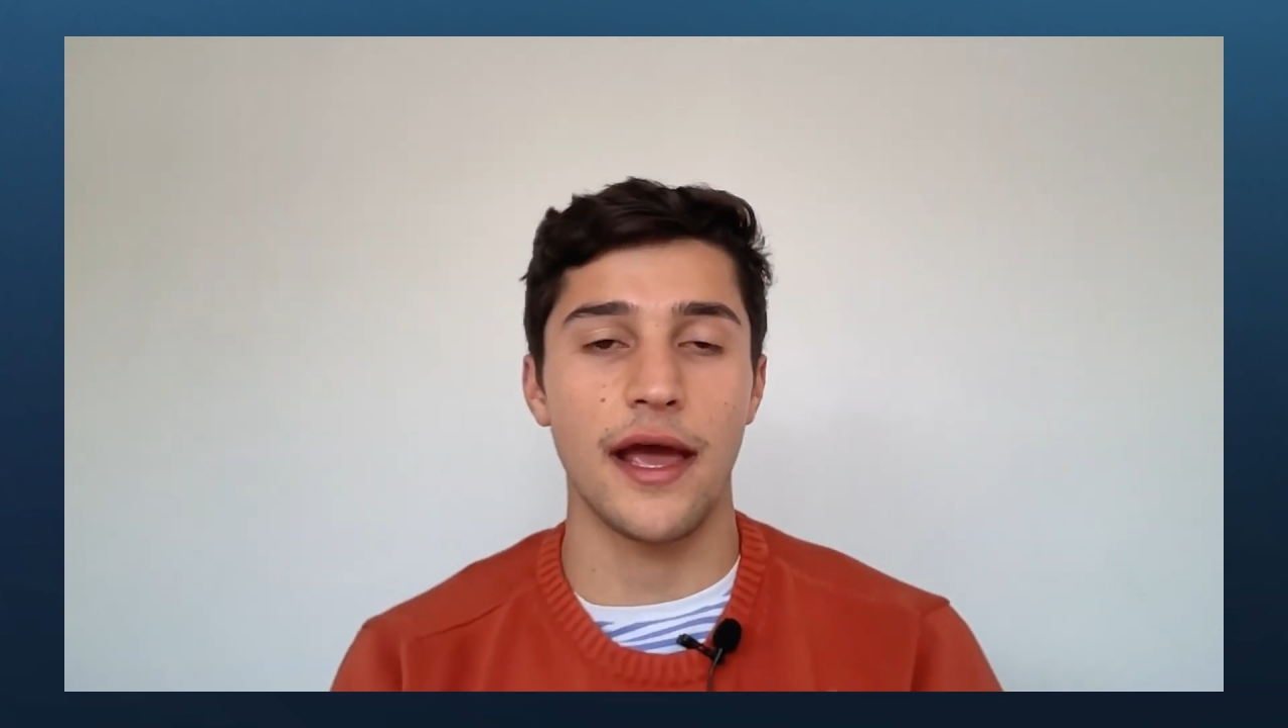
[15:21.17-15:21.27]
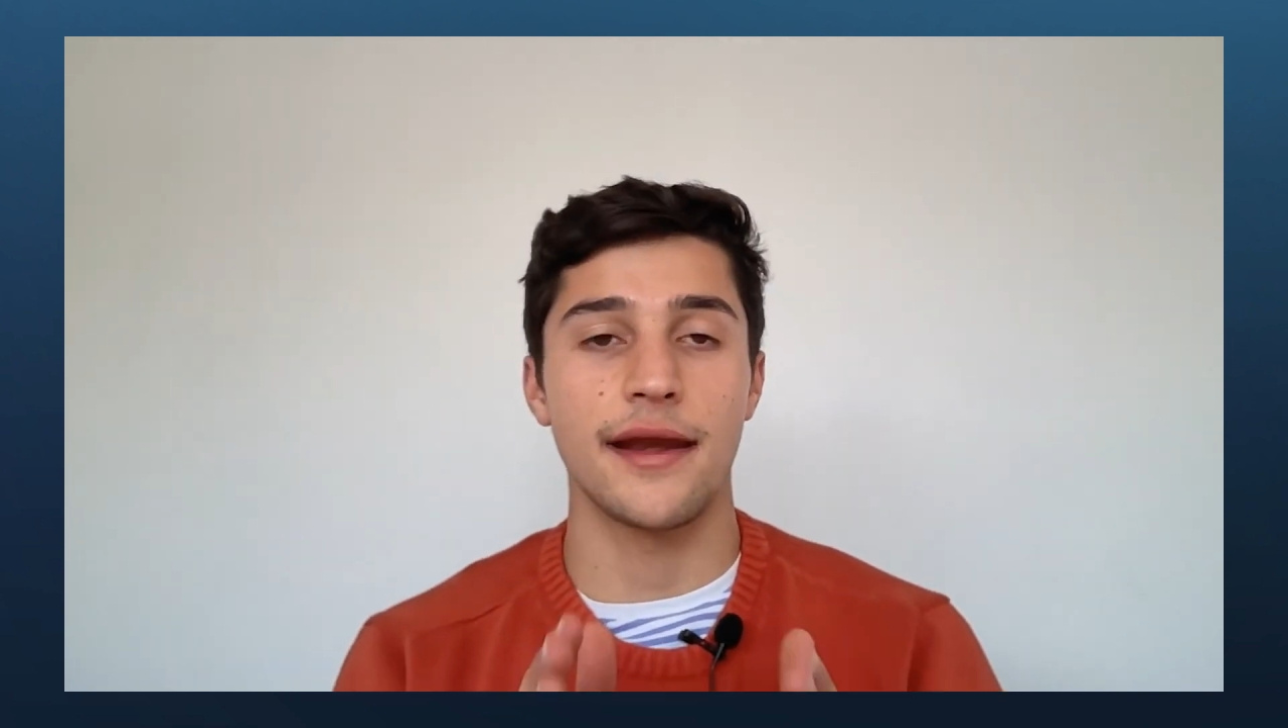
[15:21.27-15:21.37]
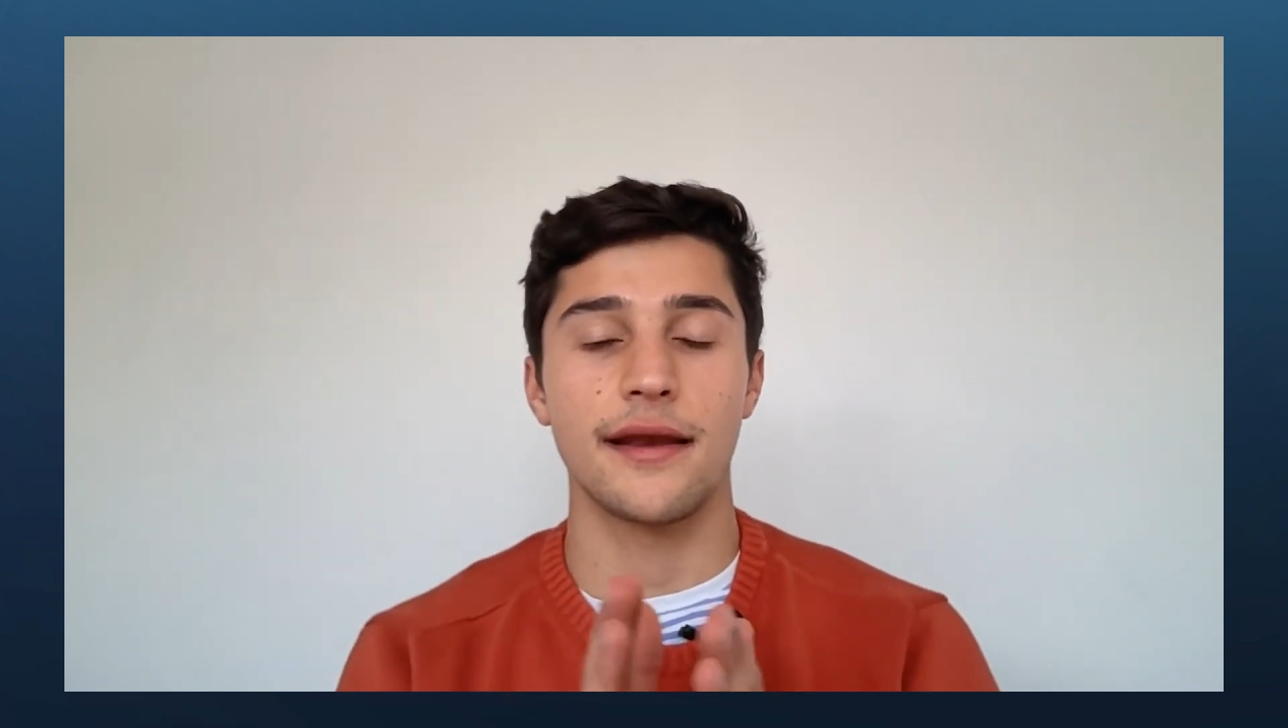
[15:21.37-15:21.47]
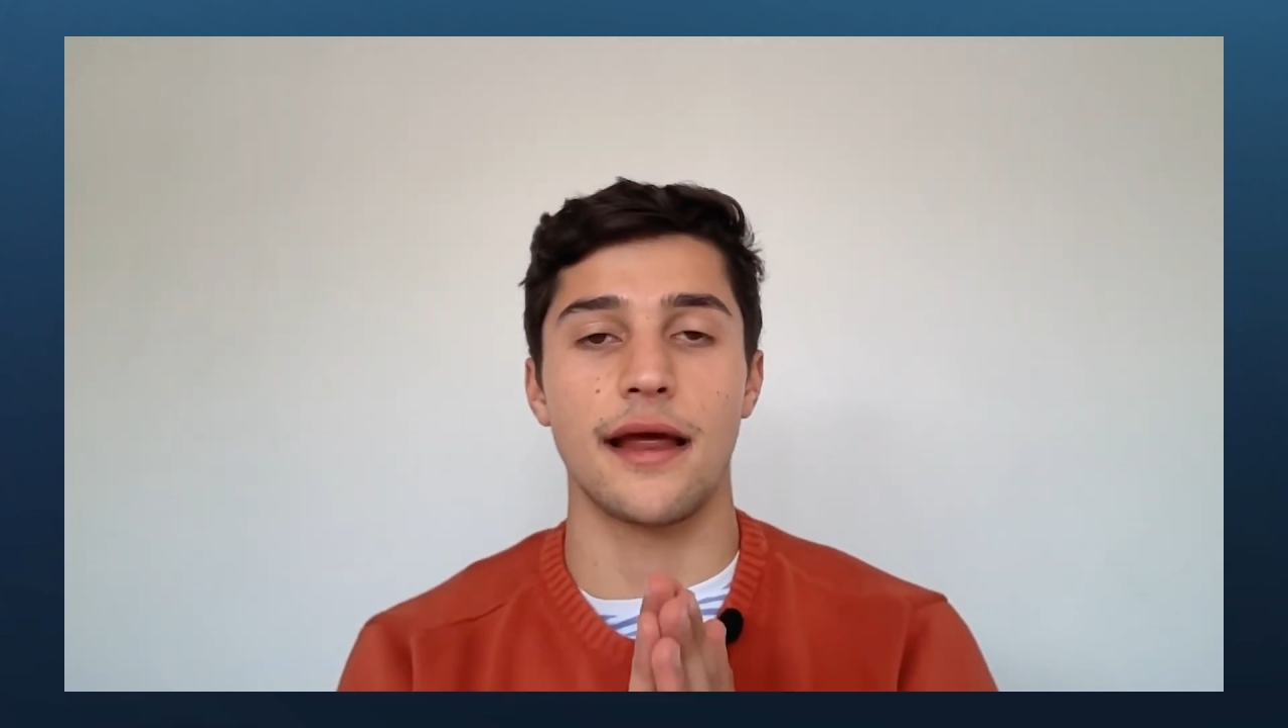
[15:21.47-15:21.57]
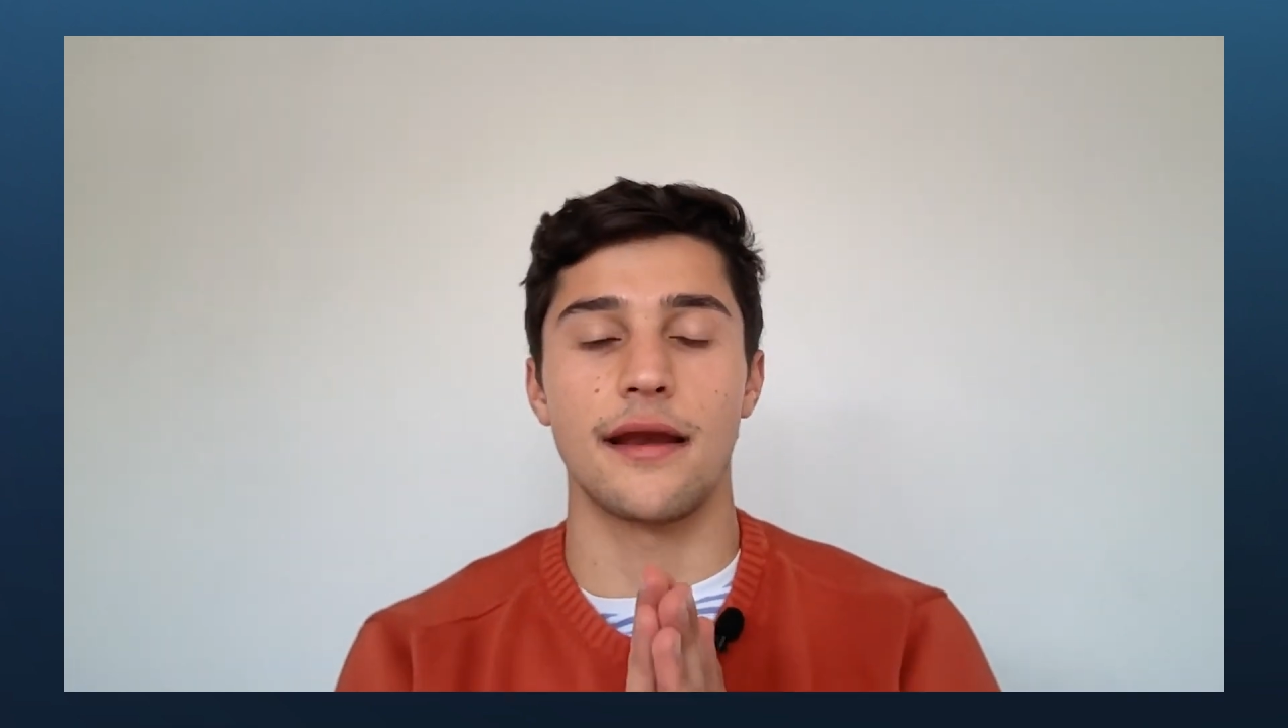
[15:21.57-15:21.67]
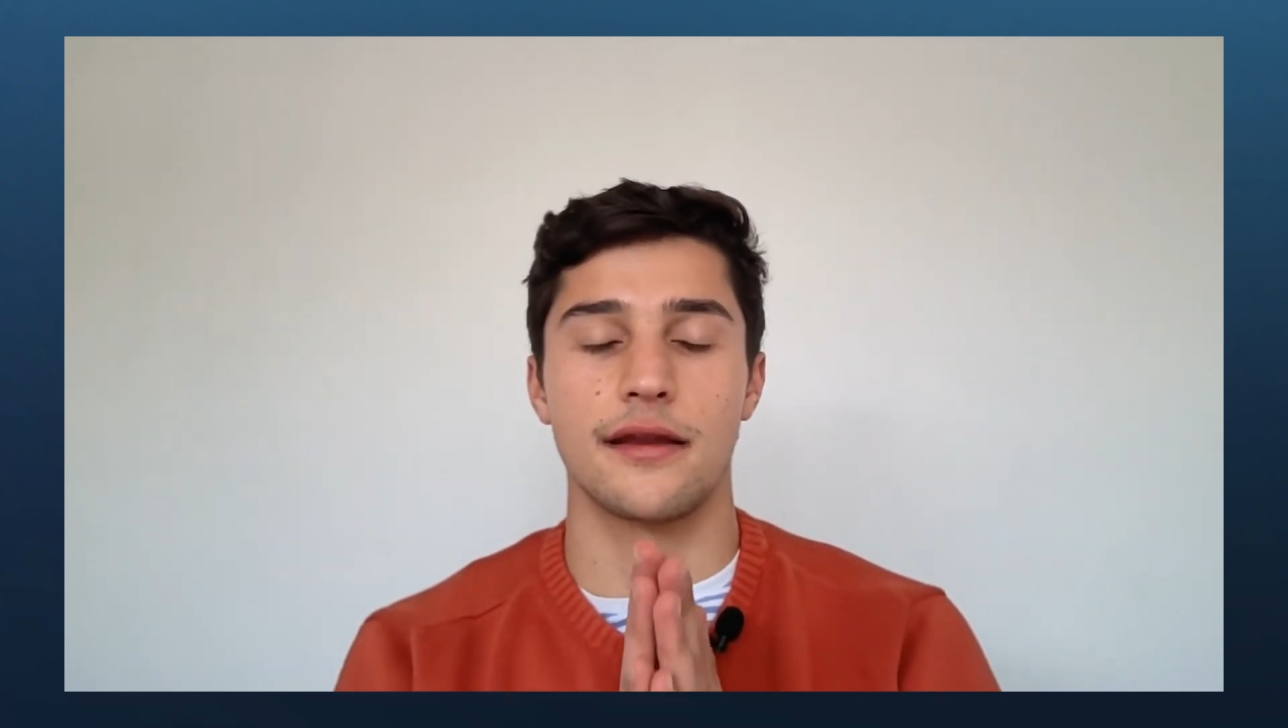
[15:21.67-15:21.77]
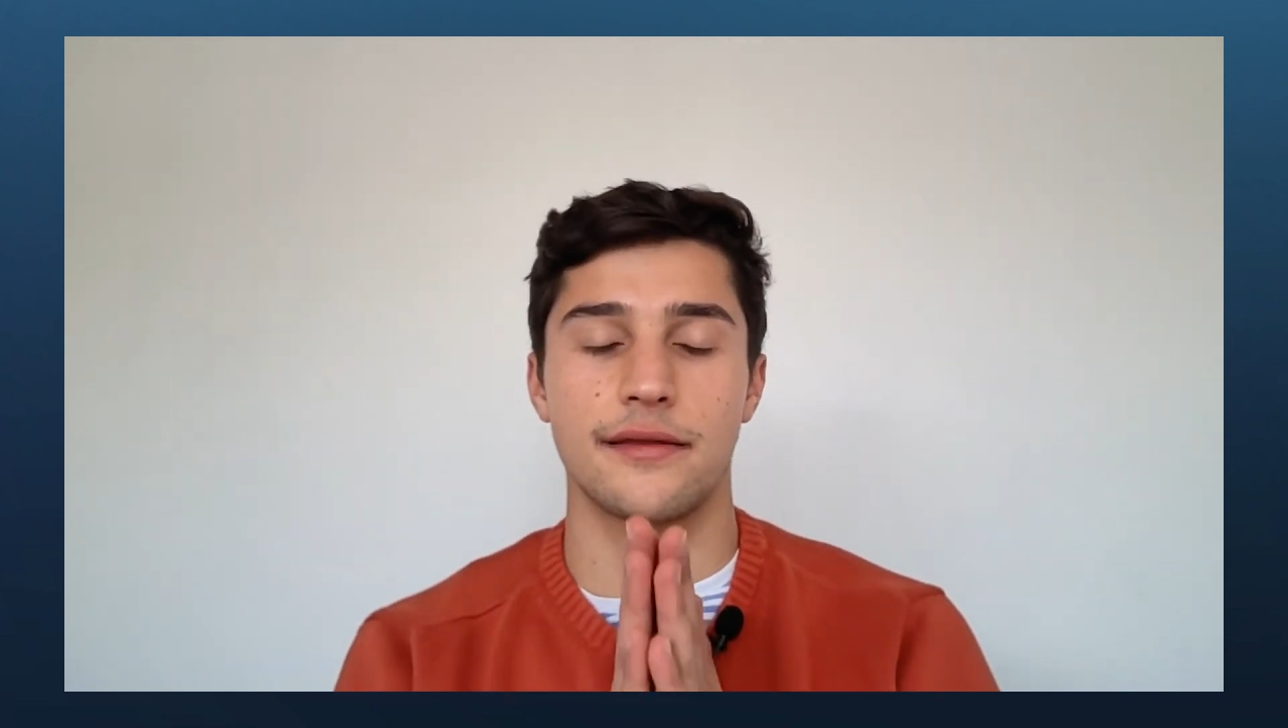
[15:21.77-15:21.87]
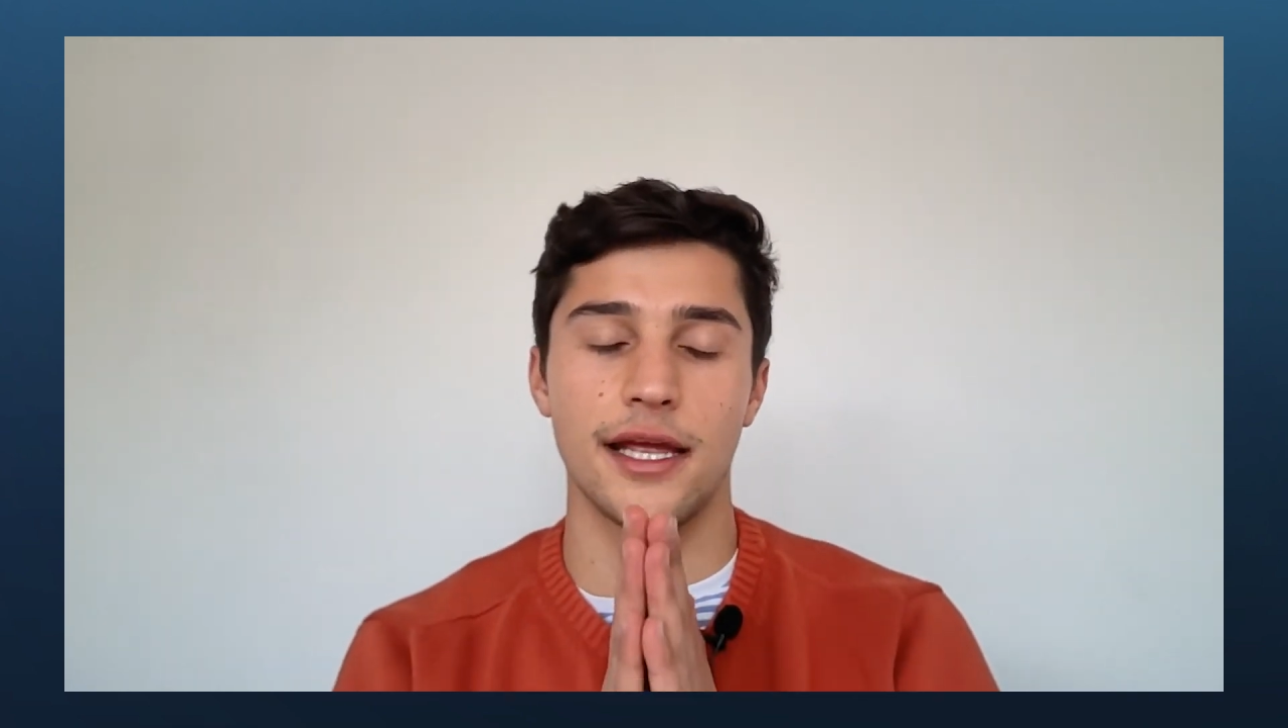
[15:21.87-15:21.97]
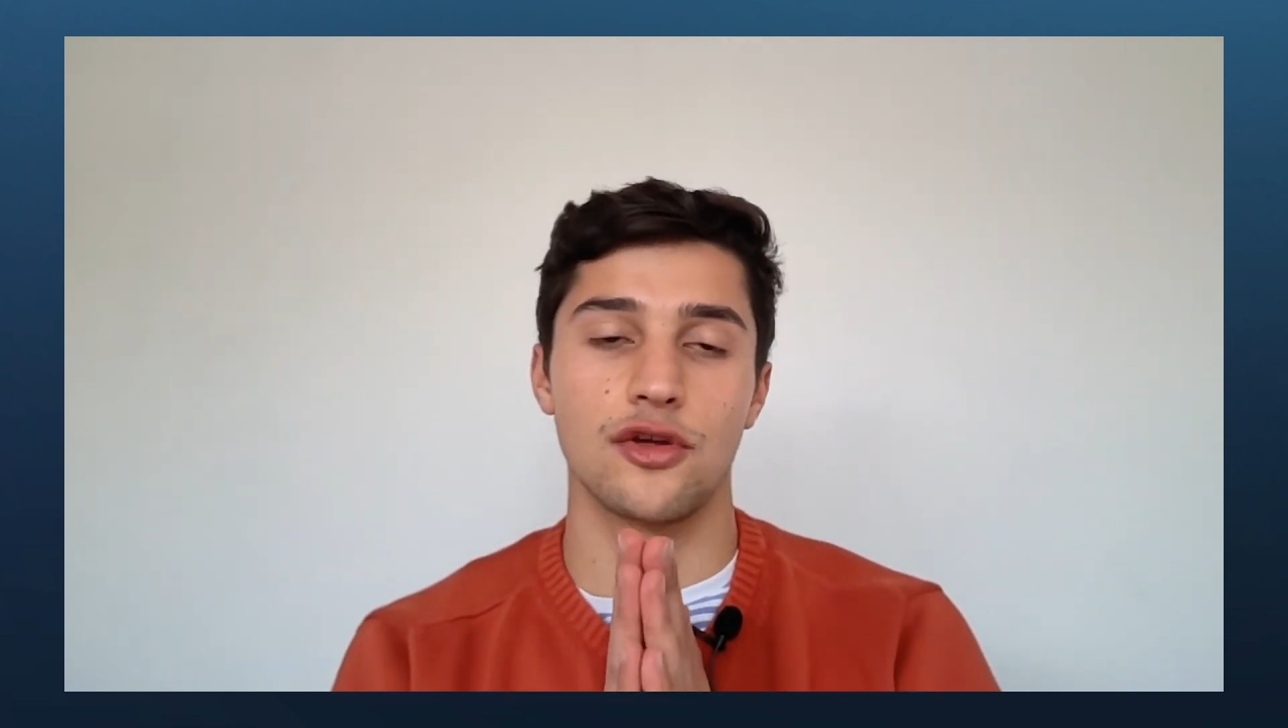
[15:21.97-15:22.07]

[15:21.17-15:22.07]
and that